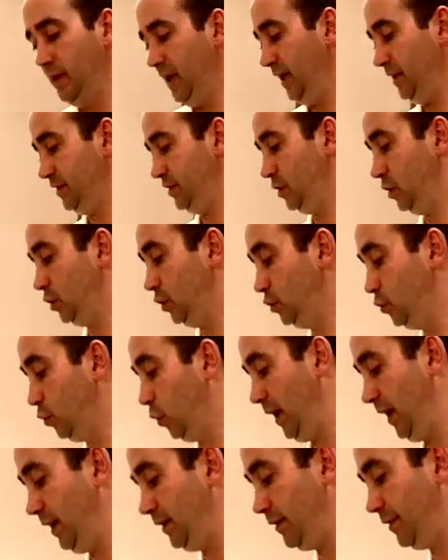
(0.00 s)
It's a good
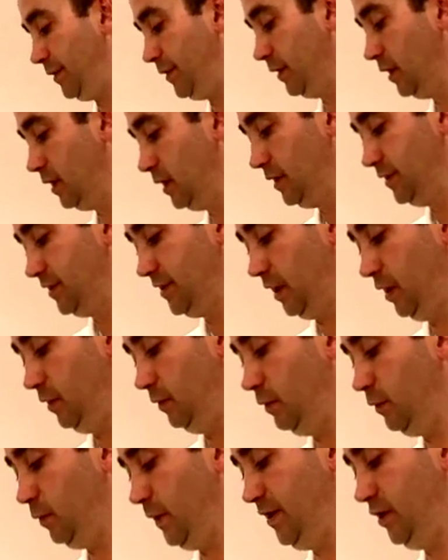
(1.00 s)
width,
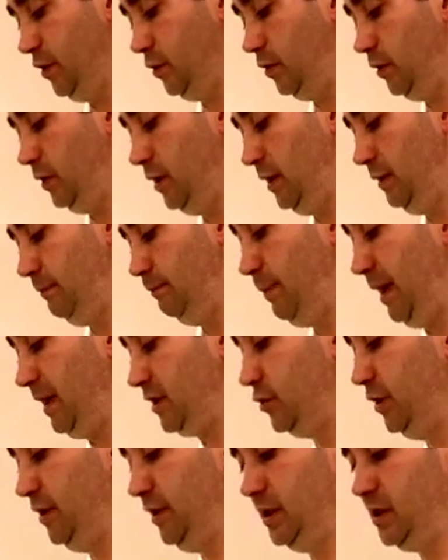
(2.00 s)
so when you're
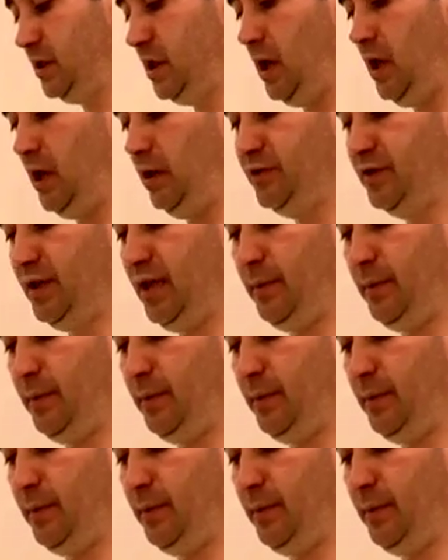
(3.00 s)
buttering the tiles